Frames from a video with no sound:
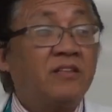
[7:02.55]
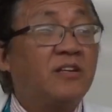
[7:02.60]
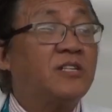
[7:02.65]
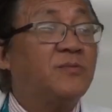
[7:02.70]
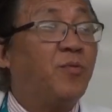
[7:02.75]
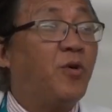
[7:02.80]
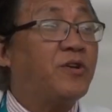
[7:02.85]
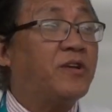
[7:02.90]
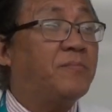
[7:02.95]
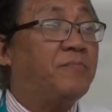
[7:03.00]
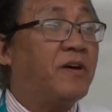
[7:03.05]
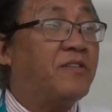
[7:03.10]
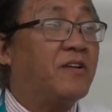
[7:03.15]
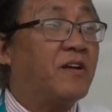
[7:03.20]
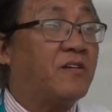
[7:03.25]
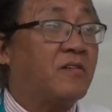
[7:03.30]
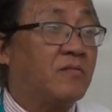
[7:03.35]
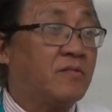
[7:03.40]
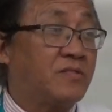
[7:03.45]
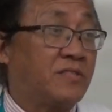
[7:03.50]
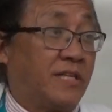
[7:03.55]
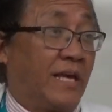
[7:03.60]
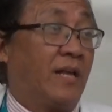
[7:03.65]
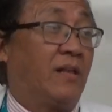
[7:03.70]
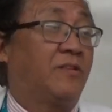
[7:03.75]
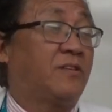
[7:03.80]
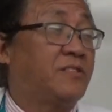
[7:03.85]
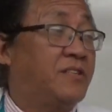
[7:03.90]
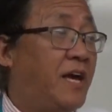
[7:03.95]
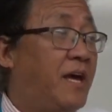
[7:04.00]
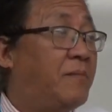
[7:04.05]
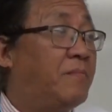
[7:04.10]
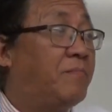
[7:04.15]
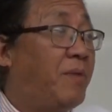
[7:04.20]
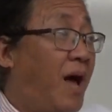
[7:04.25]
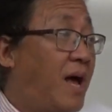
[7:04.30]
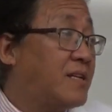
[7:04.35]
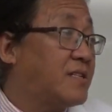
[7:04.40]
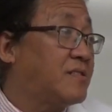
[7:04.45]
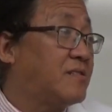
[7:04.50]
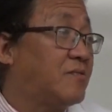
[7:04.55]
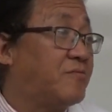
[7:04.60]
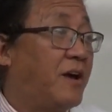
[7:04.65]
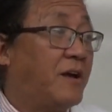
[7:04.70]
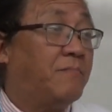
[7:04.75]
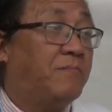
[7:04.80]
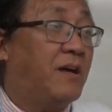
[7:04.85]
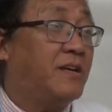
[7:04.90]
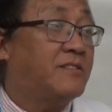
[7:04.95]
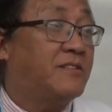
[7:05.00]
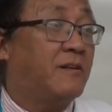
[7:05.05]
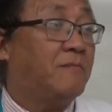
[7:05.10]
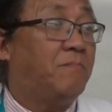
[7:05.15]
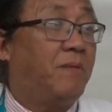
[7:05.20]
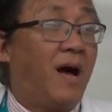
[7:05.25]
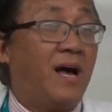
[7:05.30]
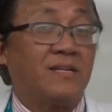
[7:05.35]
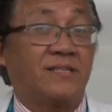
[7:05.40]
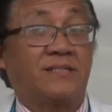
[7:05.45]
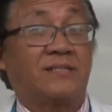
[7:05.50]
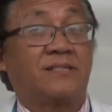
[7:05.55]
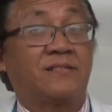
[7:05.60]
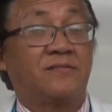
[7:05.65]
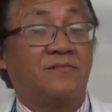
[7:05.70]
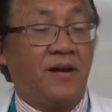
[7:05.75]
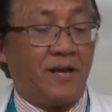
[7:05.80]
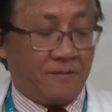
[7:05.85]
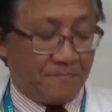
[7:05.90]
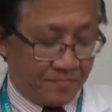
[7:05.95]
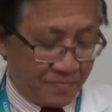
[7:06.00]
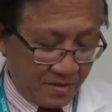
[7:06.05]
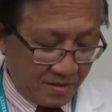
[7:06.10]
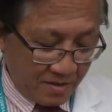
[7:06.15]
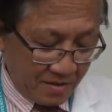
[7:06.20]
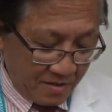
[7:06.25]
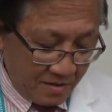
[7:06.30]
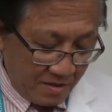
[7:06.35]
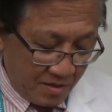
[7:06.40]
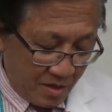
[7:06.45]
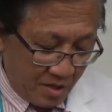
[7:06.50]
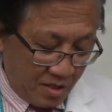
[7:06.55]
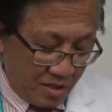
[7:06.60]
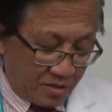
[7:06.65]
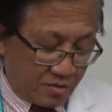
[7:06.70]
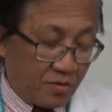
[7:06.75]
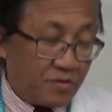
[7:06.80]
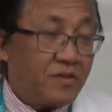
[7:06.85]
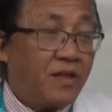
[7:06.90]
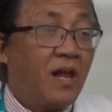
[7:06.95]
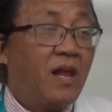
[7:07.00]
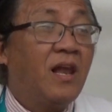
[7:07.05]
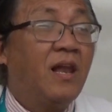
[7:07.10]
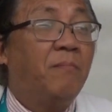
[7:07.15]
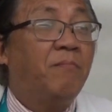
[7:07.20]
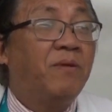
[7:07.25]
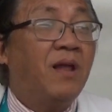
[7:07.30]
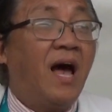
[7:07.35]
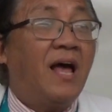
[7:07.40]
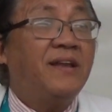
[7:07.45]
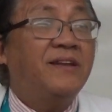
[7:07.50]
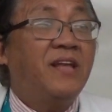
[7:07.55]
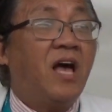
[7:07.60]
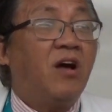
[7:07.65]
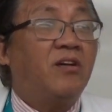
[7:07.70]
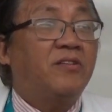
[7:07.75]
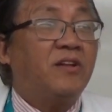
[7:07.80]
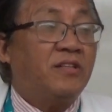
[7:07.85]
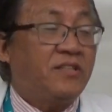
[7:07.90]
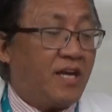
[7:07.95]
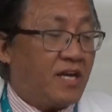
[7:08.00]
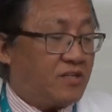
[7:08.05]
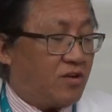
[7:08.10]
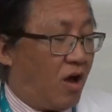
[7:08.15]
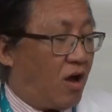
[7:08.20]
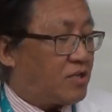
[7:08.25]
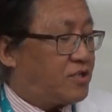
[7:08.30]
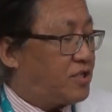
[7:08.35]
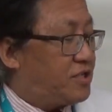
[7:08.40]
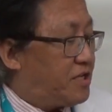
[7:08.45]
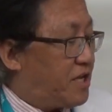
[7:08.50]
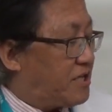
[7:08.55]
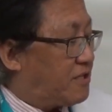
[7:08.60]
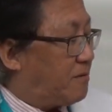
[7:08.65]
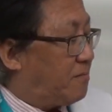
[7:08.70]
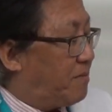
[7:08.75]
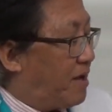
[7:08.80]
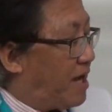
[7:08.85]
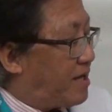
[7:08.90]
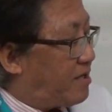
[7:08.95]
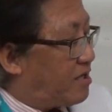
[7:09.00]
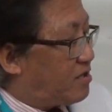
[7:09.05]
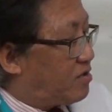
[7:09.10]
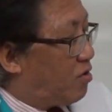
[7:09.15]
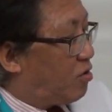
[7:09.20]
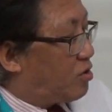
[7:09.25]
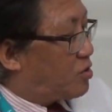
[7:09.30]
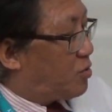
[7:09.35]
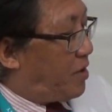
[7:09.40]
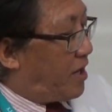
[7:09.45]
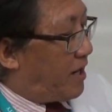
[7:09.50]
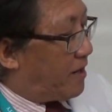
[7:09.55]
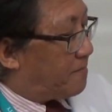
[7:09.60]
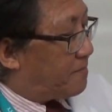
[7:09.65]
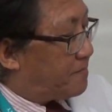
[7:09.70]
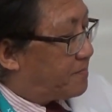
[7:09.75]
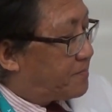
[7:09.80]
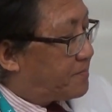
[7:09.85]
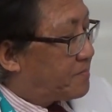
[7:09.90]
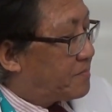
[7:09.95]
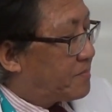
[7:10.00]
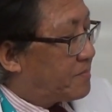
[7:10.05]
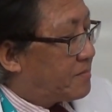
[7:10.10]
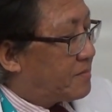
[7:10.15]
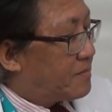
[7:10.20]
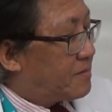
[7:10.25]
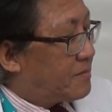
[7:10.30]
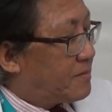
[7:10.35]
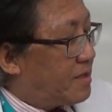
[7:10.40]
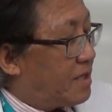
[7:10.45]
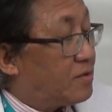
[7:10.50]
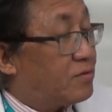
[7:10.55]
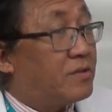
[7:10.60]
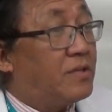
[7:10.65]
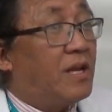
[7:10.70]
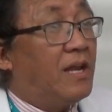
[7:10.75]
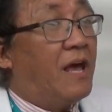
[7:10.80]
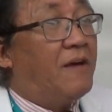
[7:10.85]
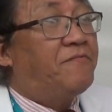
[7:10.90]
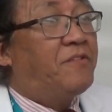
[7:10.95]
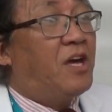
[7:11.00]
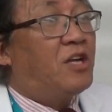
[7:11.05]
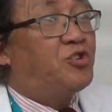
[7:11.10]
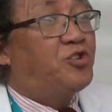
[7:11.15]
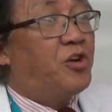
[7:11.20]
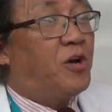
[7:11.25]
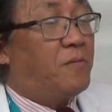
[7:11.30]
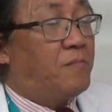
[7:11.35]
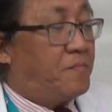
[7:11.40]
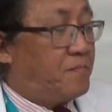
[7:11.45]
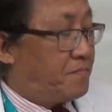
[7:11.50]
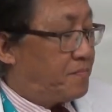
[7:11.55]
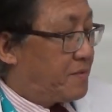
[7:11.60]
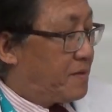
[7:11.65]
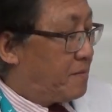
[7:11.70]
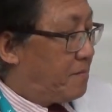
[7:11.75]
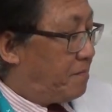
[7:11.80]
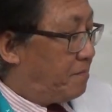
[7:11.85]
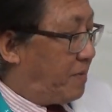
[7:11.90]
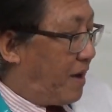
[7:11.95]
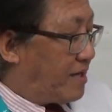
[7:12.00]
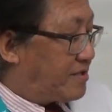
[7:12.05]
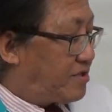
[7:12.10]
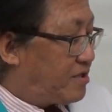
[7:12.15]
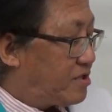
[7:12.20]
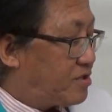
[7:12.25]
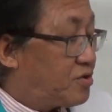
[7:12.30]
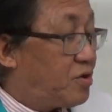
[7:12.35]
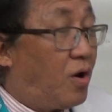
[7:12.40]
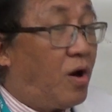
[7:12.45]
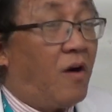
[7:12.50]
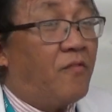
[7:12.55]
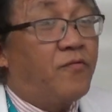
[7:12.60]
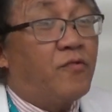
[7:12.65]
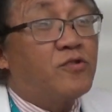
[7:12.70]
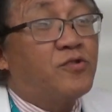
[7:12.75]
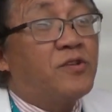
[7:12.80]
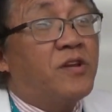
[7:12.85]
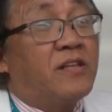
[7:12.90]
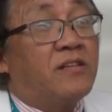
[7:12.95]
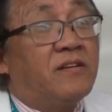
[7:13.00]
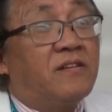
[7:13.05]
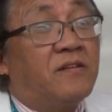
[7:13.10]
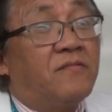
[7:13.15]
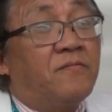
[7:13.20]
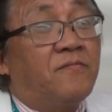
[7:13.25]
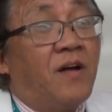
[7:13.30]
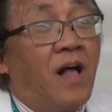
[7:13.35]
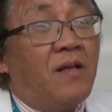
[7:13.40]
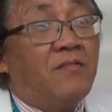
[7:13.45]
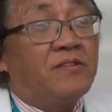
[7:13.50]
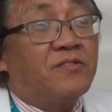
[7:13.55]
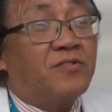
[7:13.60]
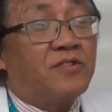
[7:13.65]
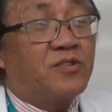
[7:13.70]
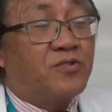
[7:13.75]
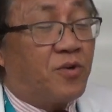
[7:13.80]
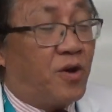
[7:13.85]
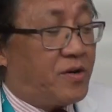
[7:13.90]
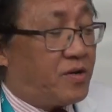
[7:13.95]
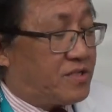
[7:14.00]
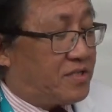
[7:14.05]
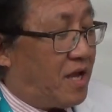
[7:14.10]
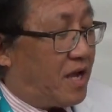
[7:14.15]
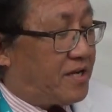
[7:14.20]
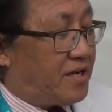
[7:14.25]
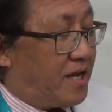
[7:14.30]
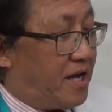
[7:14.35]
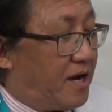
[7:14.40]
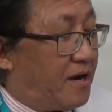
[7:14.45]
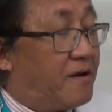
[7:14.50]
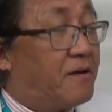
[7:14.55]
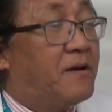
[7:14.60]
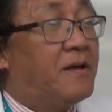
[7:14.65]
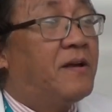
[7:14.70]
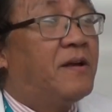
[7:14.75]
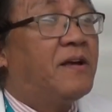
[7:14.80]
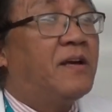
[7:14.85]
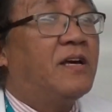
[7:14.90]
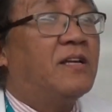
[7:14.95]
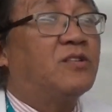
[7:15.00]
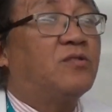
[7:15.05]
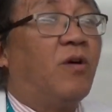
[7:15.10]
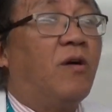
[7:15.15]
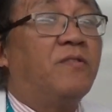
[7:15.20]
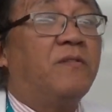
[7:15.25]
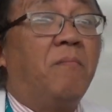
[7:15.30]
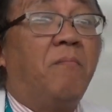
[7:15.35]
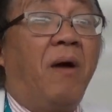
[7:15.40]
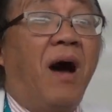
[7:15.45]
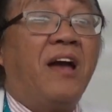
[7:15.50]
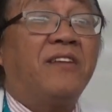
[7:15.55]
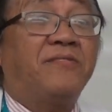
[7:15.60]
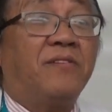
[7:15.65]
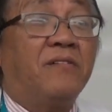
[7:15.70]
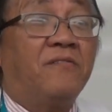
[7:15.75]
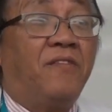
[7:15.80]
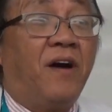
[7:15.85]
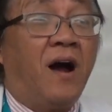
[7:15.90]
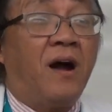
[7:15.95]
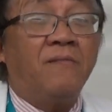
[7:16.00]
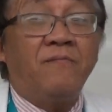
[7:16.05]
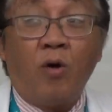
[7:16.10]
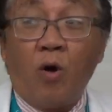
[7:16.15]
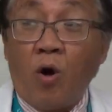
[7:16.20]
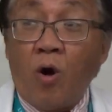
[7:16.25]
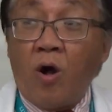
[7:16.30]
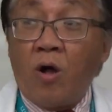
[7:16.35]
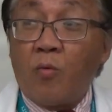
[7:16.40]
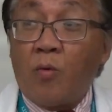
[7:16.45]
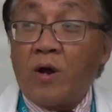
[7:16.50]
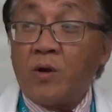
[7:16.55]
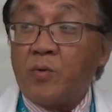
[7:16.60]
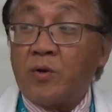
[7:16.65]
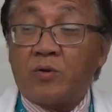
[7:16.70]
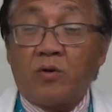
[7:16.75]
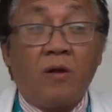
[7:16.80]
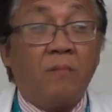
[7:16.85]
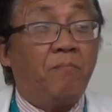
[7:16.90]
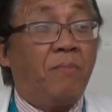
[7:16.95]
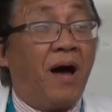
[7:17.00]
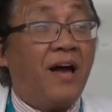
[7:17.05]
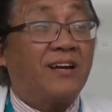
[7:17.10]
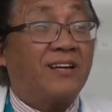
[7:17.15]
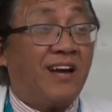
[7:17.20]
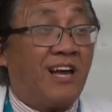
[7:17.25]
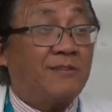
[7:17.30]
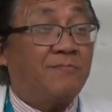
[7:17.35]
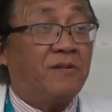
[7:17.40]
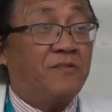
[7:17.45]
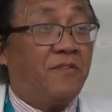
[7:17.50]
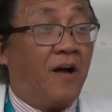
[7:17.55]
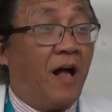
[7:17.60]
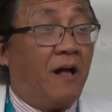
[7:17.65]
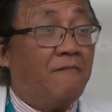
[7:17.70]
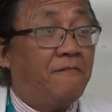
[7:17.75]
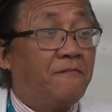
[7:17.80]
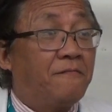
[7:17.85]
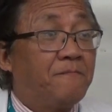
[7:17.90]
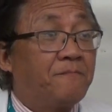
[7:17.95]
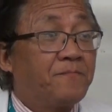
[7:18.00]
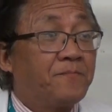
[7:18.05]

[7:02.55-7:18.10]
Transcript: Transported by still the same bus, the red blood cell bus, right? So the blood now contains oxygenated blood. It goes where? Into the left atrium, passes to, unfortunately the valve is destroyed, it's not here. It's called the mitral valve, or what we call bicuspid valve.